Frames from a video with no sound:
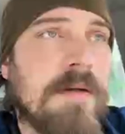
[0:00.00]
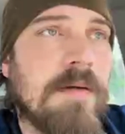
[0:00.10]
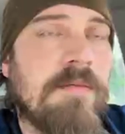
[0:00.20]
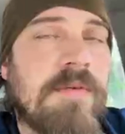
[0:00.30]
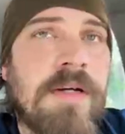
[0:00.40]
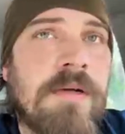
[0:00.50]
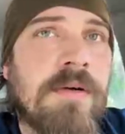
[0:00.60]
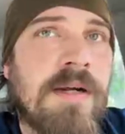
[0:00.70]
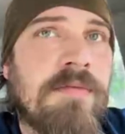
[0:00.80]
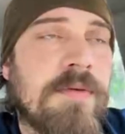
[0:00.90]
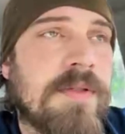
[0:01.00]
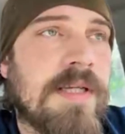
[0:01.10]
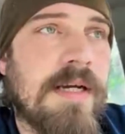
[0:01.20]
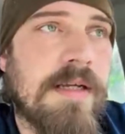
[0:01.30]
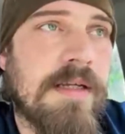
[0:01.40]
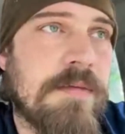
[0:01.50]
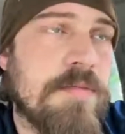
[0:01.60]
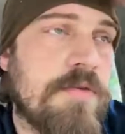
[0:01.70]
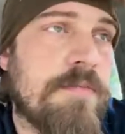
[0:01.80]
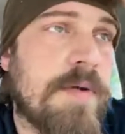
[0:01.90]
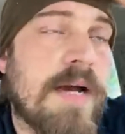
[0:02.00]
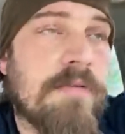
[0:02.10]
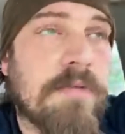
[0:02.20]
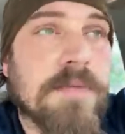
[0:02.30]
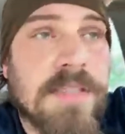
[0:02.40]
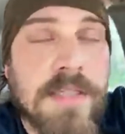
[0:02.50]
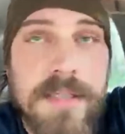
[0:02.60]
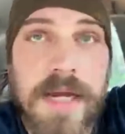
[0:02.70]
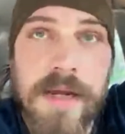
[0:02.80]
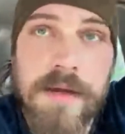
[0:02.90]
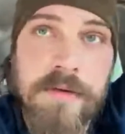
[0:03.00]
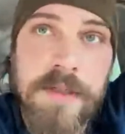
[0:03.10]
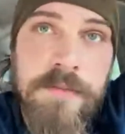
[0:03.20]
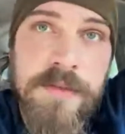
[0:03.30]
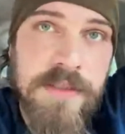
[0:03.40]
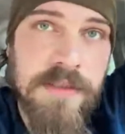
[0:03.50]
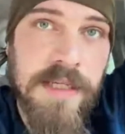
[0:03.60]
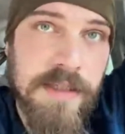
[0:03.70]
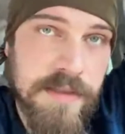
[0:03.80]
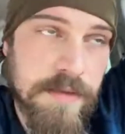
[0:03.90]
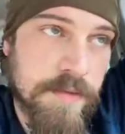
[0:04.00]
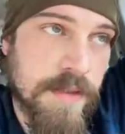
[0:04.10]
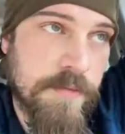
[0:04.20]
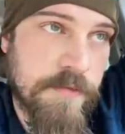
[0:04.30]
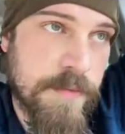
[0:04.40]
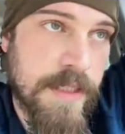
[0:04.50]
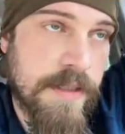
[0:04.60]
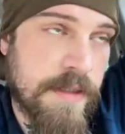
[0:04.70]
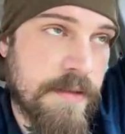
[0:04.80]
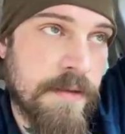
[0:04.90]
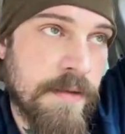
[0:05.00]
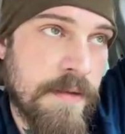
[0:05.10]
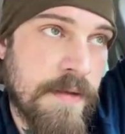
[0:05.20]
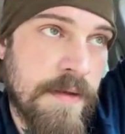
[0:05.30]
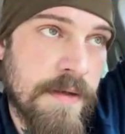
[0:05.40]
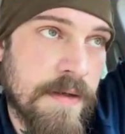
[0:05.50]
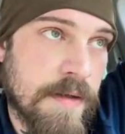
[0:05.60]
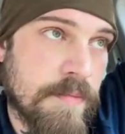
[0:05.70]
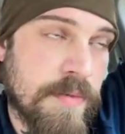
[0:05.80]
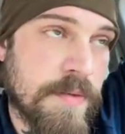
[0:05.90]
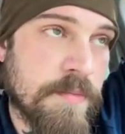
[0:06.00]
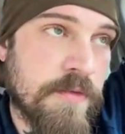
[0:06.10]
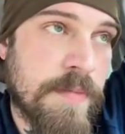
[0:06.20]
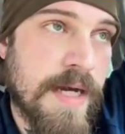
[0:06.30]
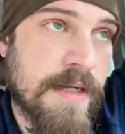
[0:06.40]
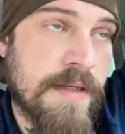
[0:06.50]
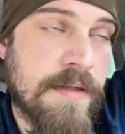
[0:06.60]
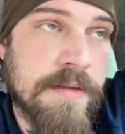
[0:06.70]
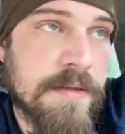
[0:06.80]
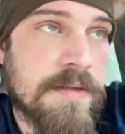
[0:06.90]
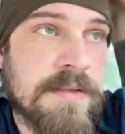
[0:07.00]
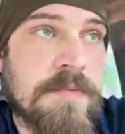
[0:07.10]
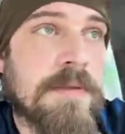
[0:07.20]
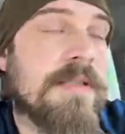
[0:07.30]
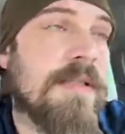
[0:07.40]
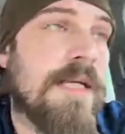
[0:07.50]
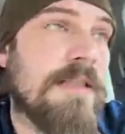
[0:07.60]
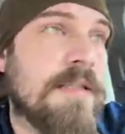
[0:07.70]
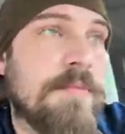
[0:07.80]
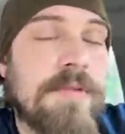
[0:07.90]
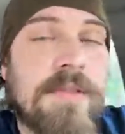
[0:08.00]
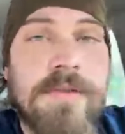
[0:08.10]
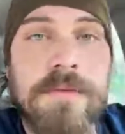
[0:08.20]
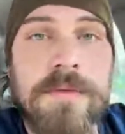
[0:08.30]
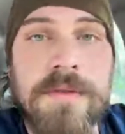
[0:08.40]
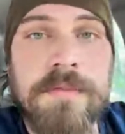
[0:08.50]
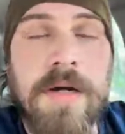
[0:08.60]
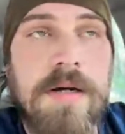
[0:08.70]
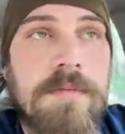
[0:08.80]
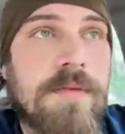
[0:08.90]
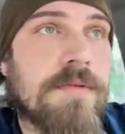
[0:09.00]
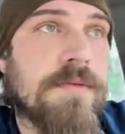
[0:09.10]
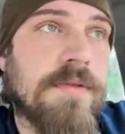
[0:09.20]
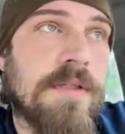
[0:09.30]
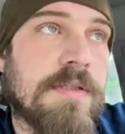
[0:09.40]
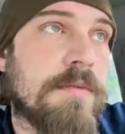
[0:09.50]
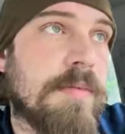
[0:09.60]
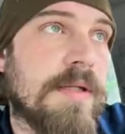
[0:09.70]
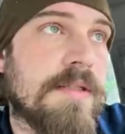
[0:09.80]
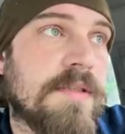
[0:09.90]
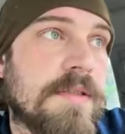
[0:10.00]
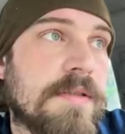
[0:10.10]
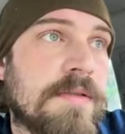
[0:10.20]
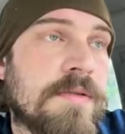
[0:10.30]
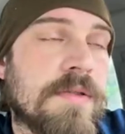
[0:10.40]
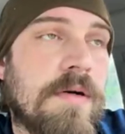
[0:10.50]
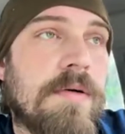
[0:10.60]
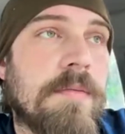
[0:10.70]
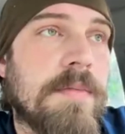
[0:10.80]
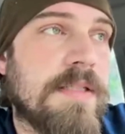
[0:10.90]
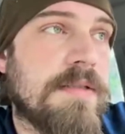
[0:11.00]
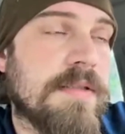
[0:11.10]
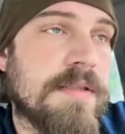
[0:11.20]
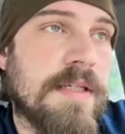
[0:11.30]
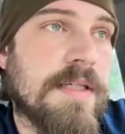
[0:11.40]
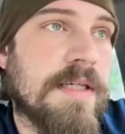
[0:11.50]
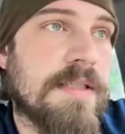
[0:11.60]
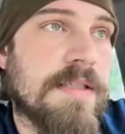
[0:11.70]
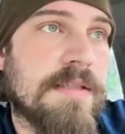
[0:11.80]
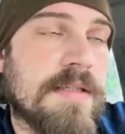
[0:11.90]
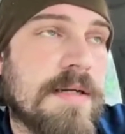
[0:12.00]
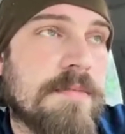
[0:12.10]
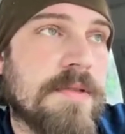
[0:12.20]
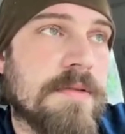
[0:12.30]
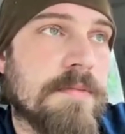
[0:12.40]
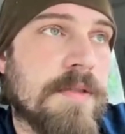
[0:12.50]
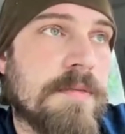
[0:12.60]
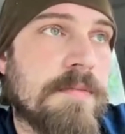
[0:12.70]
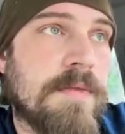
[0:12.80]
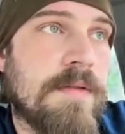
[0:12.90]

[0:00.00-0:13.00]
I'm very grateful that he moved back from San Diego. He was still out there when I moved back here, but he moved back here and spent the last couple of years with his mom, which was such a blessing. So amazing that he got that time with his mom.